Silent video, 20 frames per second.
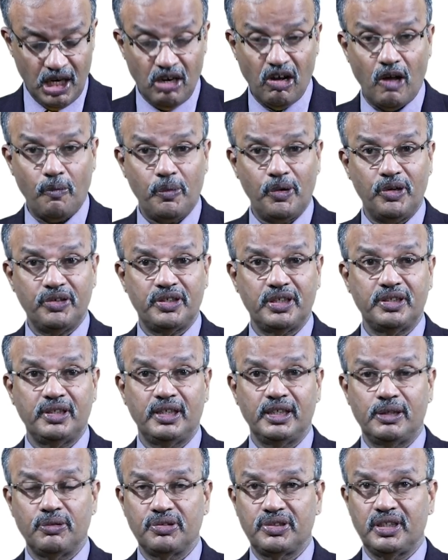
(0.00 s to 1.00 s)
Operative
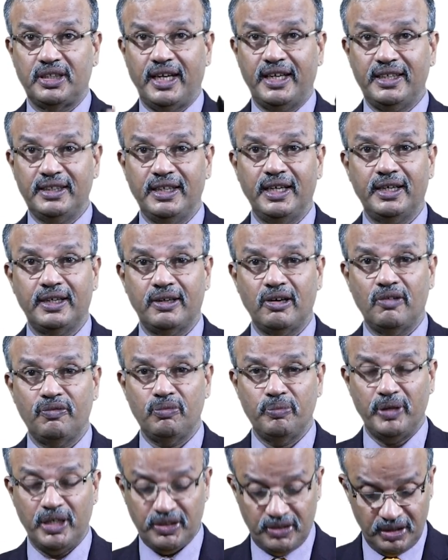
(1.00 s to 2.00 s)
surgery gives the technique
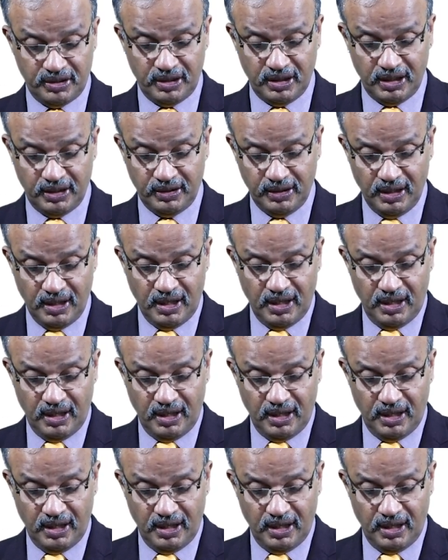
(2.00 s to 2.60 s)
of many surgeries,